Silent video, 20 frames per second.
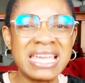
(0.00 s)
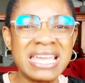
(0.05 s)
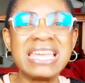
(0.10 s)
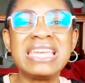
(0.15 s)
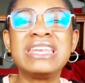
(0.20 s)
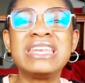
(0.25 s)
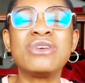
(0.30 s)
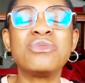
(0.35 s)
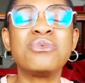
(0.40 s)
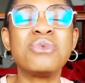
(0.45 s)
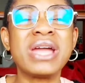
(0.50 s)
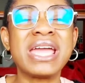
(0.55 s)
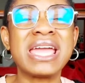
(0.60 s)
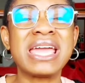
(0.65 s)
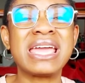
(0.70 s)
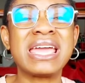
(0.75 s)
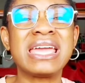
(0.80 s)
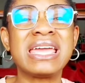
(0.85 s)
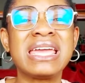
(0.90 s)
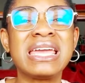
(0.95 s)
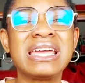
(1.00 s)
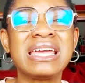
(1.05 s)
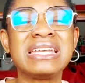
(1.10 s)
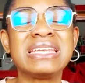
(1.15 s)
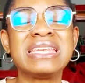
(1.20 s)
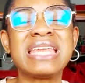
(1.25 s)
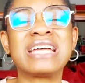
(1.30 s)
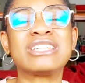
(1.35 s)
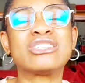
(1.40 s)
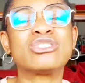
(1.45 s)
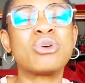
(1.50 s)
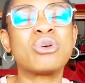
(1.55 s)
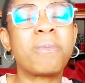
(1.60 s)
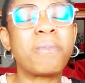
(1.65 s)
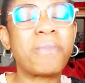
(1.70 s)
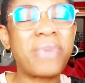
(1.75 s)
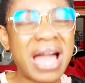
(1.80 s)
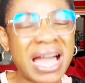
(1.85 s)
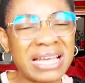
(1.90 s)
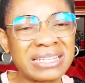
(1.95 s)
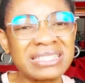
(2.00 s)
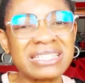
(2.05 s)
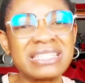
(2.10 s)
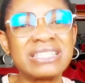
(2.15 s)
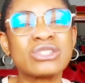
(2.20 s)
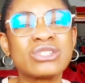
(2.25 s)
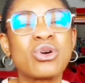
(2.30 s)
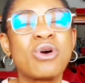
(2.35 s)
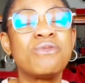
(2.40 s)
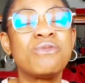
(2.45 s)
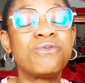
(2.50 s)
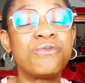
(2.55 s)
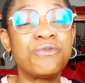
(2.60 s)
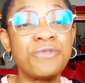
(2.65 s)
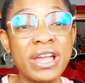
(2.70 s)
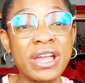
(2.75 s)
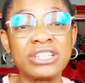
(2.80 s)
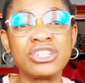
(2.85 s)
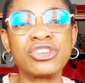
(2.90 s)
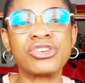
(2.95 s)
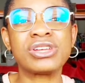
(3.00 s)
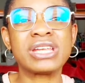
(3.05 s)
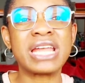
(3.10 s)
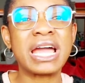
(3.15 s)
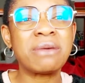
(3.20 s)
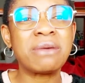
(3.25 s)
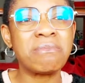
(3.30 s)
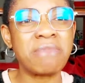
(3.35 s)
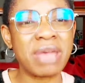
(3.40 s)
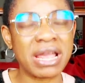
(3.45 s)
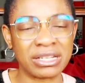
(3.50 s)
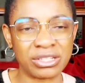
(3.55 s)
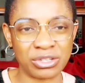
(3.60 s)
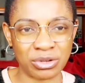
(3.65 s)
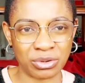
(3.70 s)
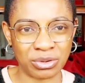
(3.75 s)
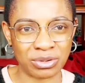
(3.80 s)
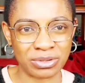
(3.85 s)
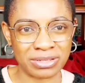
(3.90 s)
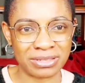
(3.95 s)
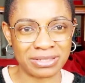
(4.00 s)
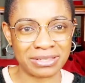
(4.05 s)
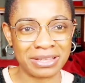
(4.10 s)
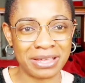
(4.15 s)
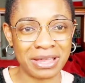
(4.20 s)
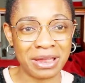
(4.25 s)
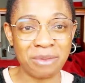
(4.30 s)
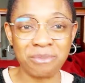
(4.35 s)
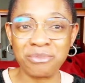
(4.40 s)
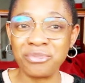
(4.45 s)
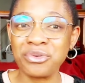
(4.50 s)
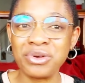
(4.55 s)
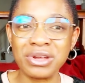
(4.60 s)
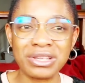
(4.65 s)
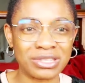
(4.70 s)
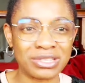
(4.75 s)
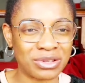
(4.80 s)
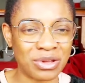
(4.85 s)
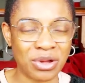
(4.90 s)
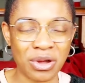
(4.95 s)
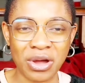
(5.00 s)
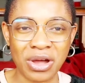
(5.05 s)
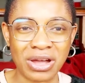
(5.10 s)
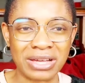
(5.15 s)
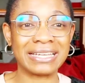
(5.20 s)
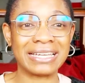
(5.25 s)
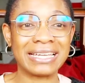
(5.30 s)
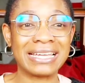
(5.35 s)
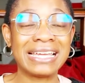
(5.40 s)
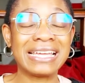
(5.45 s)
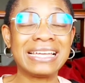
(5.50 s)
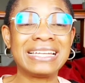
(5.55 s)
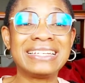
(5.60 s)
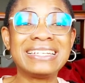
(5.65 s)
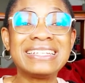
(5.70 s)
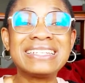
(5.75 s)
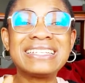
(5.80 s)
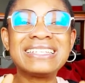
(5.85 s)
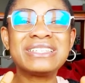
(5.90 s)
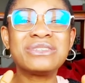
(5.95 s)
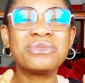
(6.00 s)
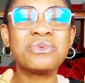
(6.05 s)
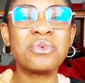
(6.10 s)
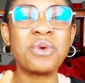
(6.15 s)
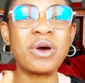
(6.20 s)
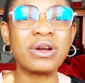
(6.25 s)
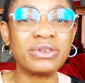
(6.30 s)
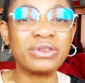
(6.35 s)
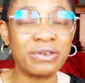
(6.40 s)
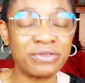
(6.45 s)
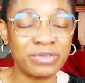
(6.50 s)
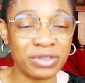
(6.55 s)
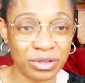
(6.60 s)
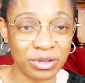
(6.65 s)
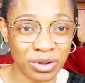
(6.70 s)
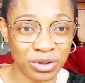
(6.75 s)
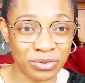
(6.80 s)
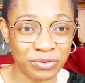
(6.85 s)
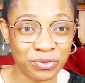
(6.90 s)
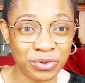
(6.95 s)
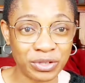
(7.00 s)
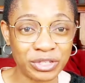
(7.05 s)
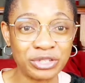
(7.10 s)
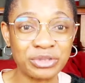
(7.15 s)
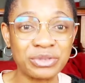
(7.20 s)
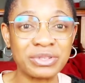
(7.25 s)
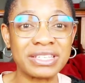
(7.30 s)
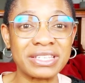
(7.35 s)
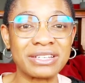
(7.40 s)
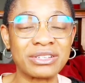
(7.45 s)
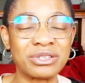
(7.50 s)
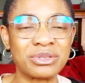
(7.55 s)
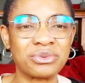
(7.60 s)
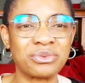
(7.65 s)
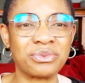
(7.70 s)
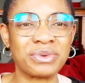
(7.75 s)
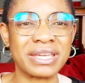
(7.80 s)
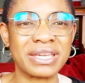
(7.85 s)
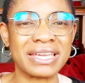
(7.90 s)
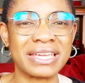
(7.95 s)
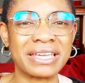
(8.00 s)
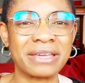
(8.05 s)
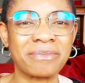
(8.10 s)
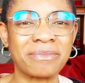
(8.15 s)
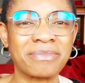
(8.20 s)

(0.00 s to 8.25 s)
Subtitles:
in a way that surpasses conventional methods. Praise God. This is the word of the Lord for you this week.